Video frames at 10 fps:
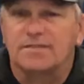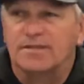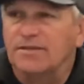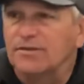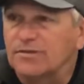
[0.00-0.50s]

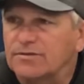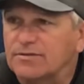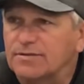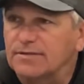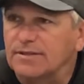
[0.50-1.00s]

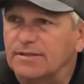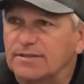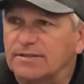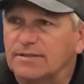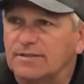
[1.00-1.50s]
seniors,
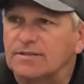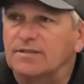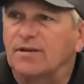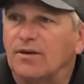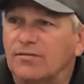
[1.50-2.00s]
it's
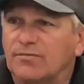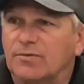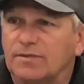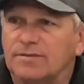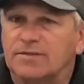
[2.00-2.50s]
tough
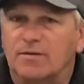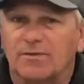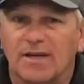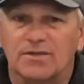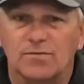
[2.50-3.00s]
when some
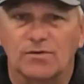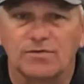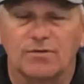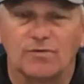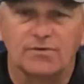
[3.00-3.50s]
guys weren't
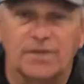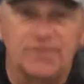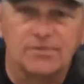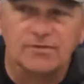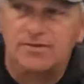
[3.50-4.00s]
in the
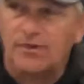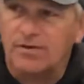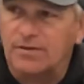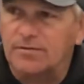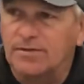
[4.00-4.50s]
rotational
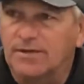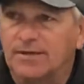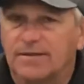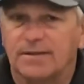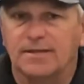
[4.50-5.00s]
starting.
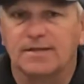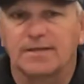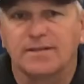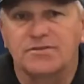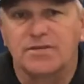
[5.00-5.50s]
They didn't
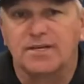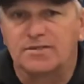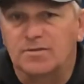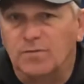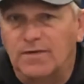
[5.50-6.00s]
get a
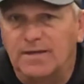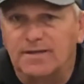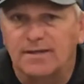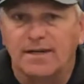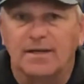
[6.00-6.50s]
chance to play
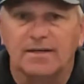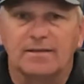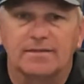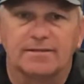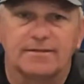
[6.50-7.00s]

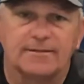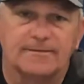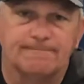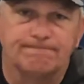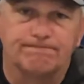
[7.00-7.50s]
today.
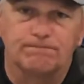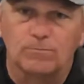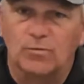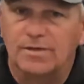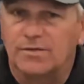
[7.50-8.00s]

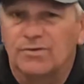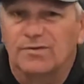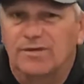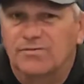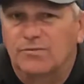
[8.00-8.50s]
We didn't do
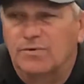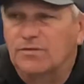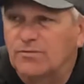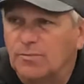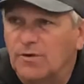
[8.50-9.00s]
enough to win
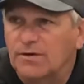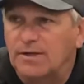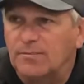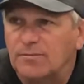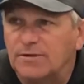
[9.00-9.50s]
a football
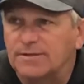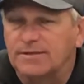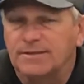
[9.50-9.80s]
game, but